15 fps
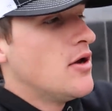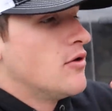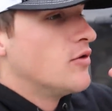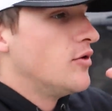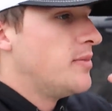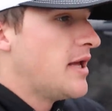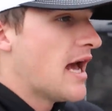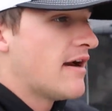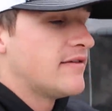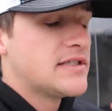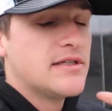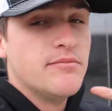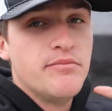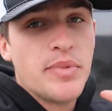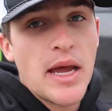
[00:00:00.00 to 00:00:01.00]
We're gonna be having
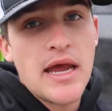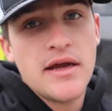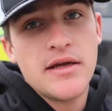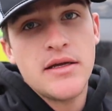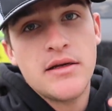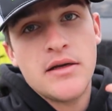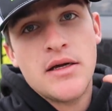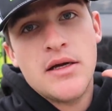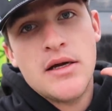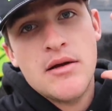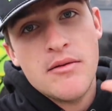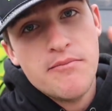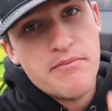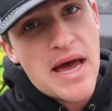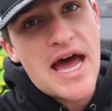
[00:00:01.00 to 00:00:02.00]
some banging
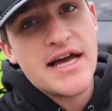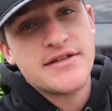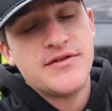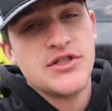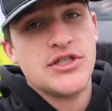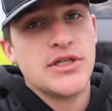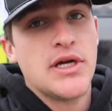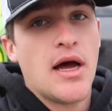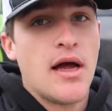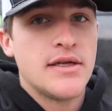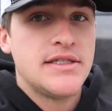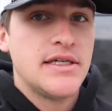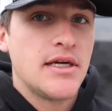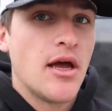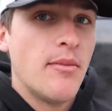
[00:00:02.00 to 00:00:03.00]
bass fishing
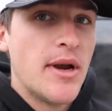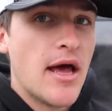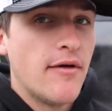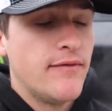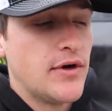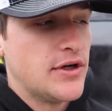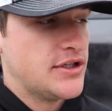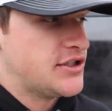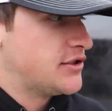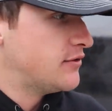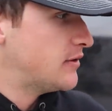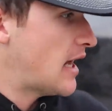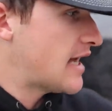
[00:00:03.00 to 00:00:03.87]
content coming out very soon.